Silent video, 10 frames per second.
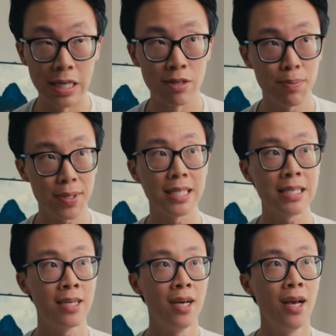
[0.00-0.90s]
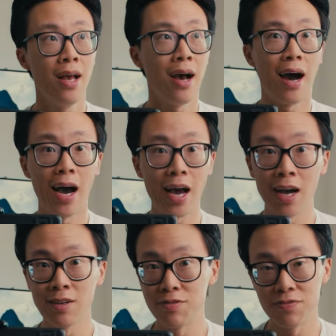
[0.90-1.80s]
Now, typically,
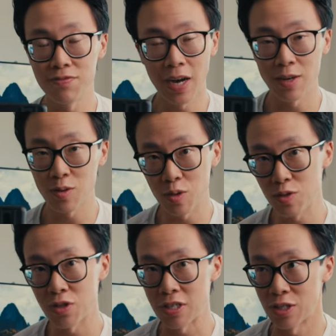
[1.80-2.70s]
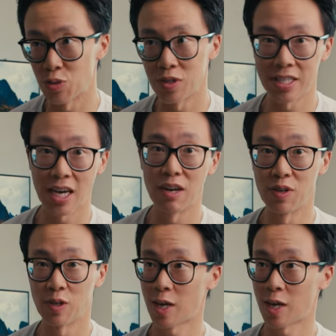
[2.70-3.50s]
I don't usually do these kind of videos.